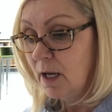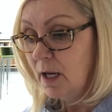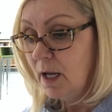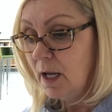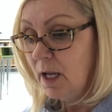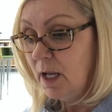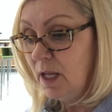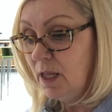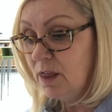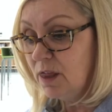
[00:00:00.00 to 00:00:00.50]

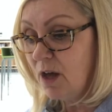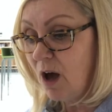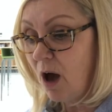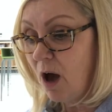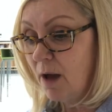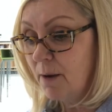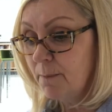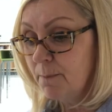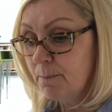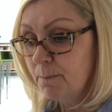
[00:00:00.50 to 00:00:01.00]
He
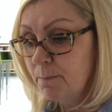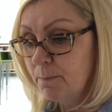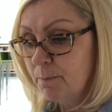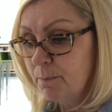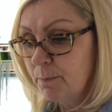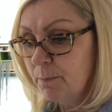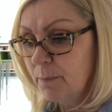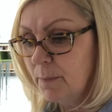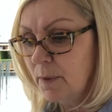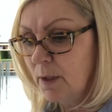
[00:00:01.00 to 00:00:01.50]
thought,
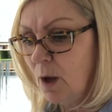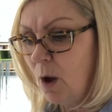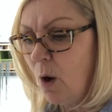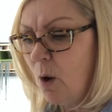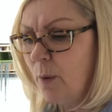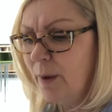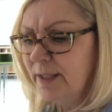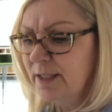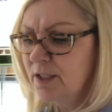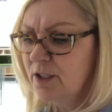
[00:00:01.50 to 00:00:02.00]

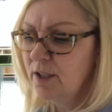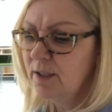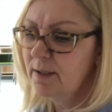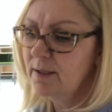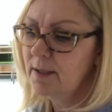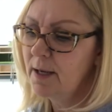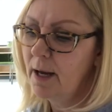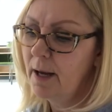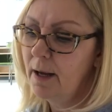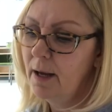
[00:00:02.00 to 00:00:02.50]
"Oh, it's just
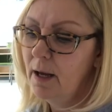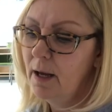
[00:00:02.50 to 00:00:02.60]
a..."